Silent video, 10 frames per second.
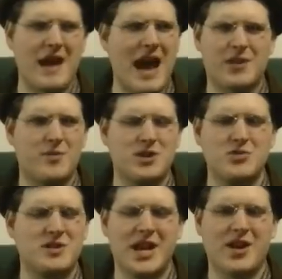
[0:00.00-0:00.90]
that's what you
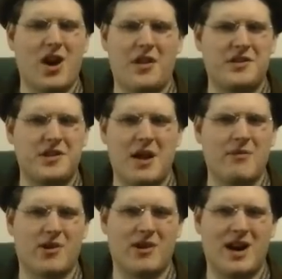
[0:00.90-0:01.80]
did all
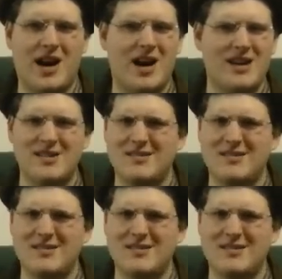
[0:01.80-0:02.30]
summer, huh?